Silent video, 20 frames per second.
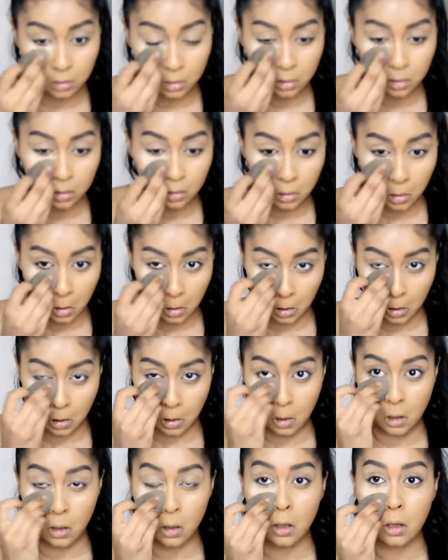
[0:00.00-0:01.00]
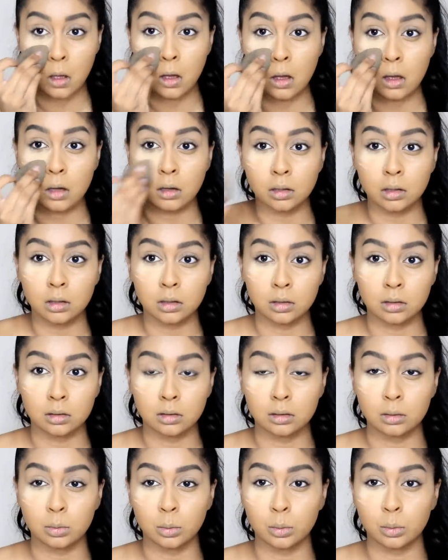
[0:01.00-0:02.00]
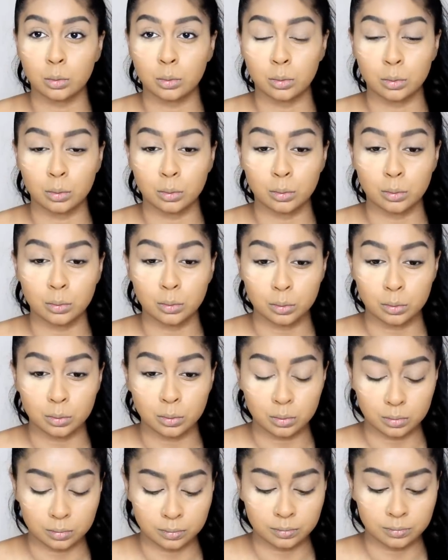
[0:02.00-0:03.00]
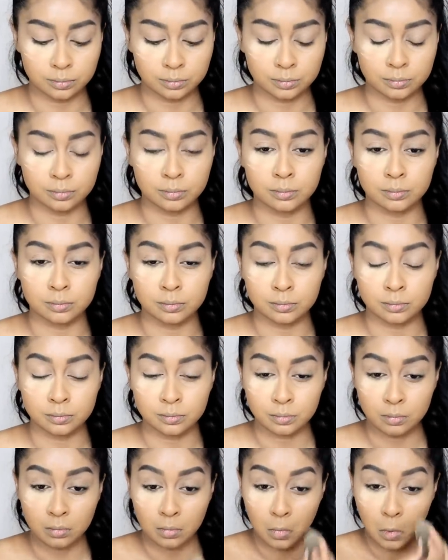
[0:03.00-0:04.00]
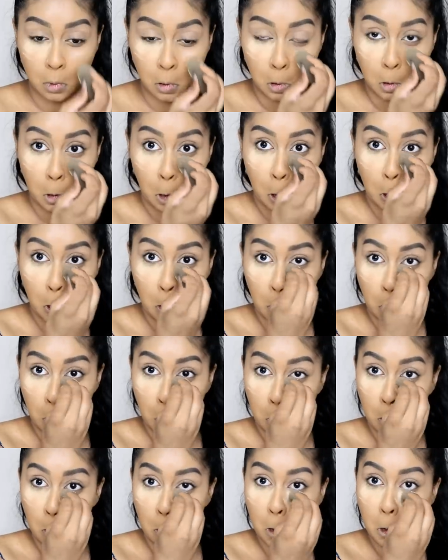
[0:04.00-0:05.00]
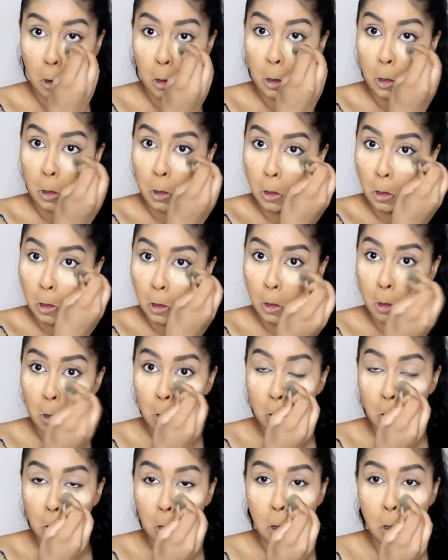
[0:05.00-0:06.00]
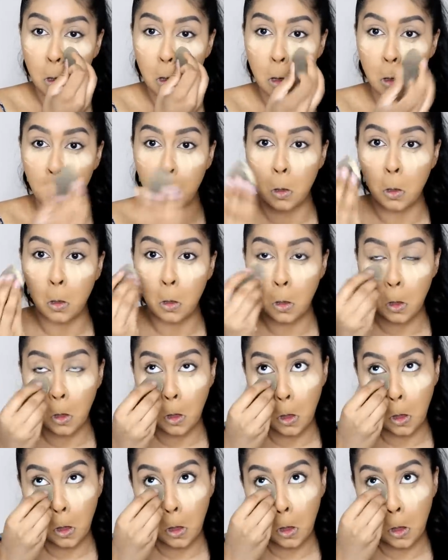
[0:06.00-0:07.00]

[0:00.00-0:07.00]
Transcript: Nothing is said.